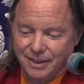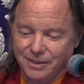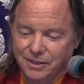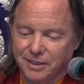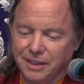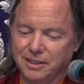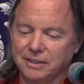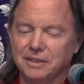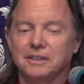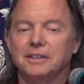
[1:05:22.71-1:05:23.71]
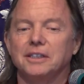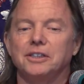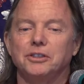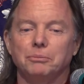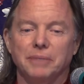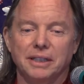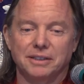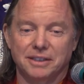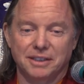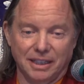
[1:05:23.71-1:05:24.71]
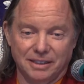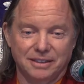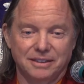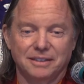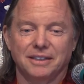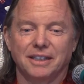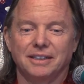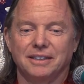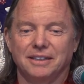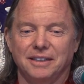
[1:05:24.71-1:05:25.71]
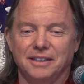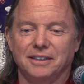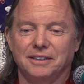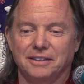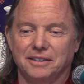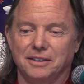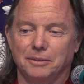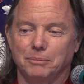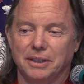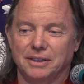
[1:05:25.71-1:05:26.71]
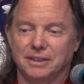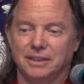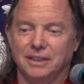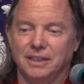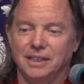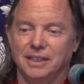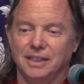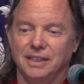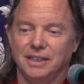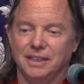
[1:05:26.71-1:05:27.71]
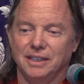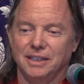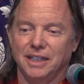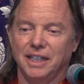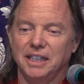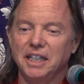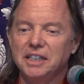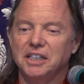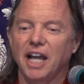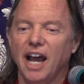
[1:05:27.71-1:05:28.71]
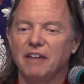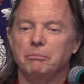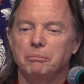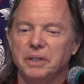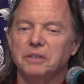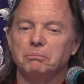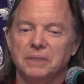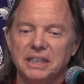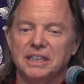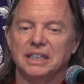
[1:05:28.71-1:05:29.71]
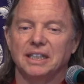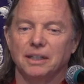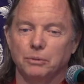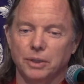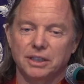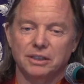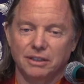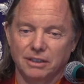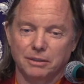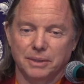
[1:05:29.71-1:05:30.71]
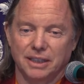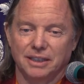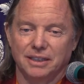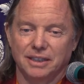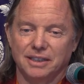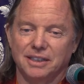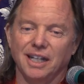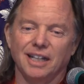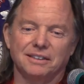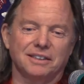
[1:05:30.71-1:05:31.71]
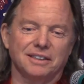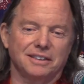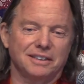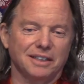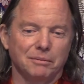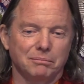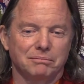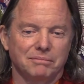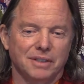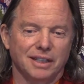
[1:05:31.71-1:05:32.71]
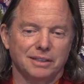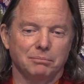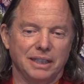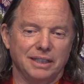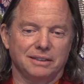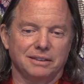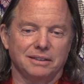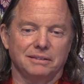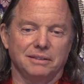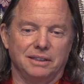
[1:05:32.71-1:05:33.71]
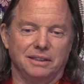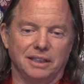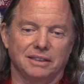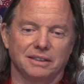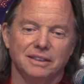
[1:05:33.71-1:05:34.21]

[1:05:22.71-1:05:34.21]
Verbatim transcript: So these are the 32 major signs. Okay, these are the 32 major. They each have big meaning, and we're going to talk about it. It's not just some cosmetic surgery thing.